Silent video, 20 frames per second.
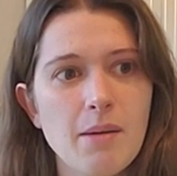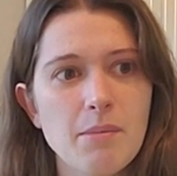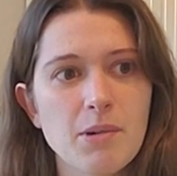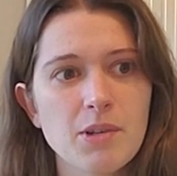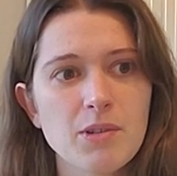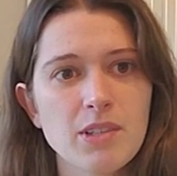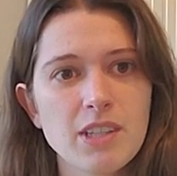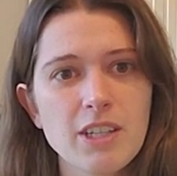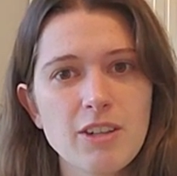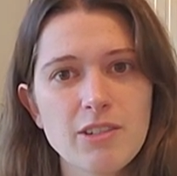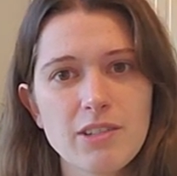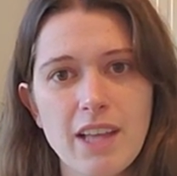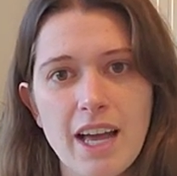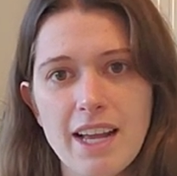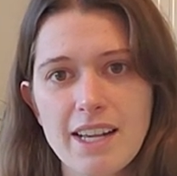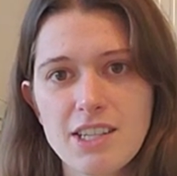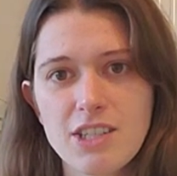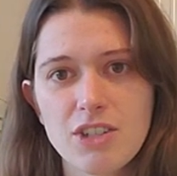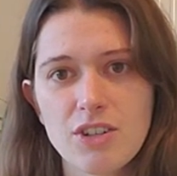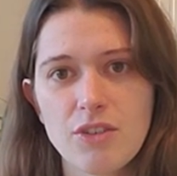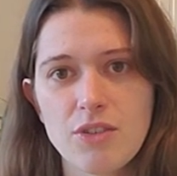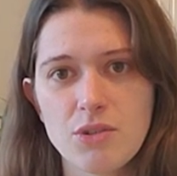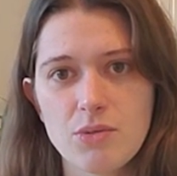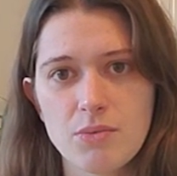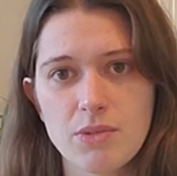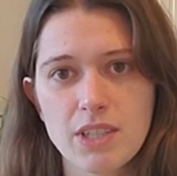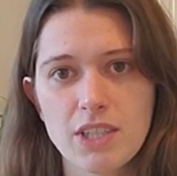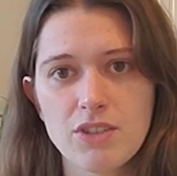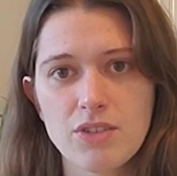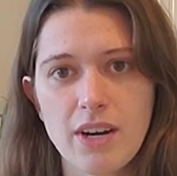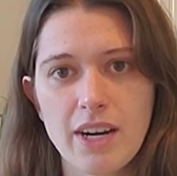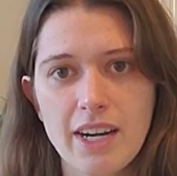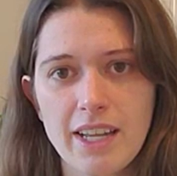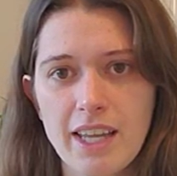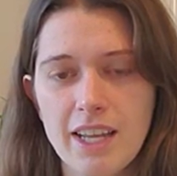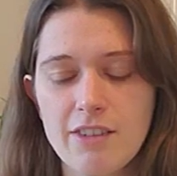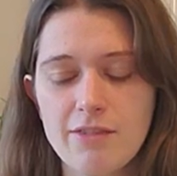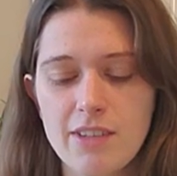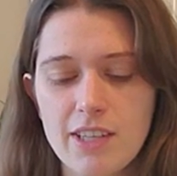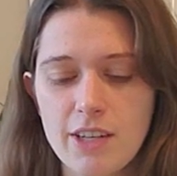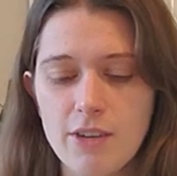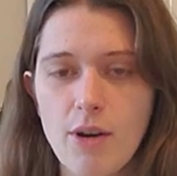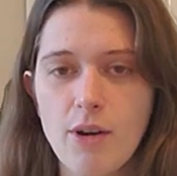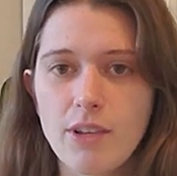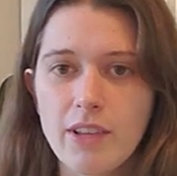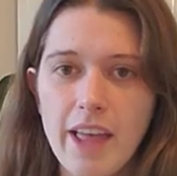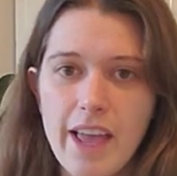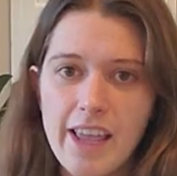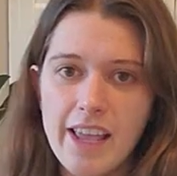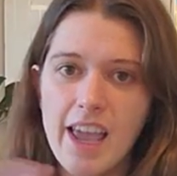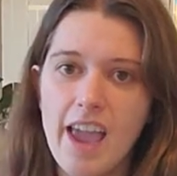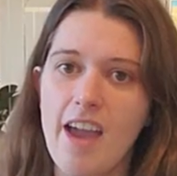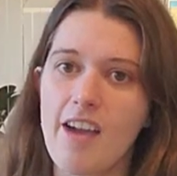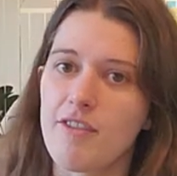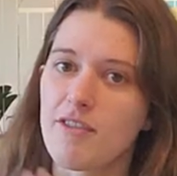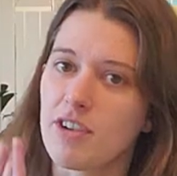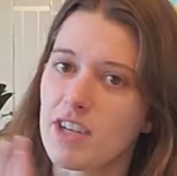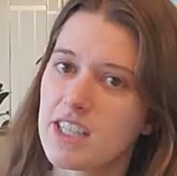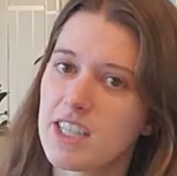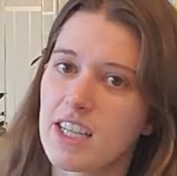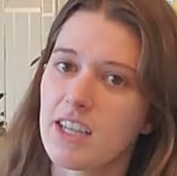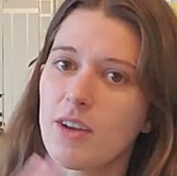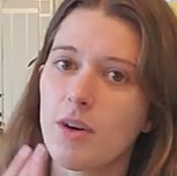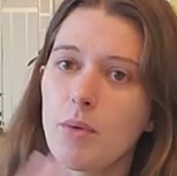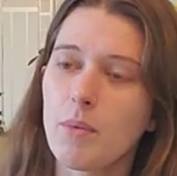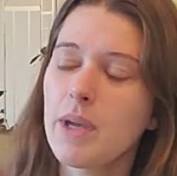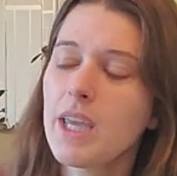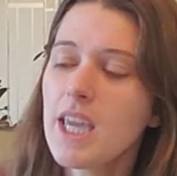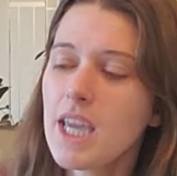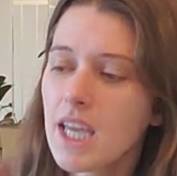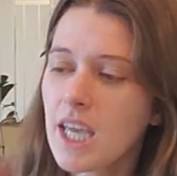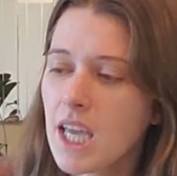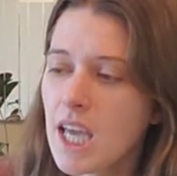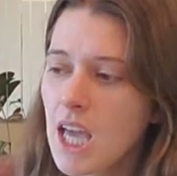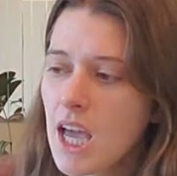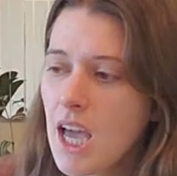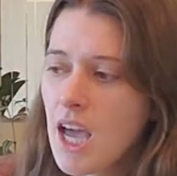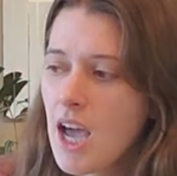earlier last year, I was really trying to get a video out like every single week,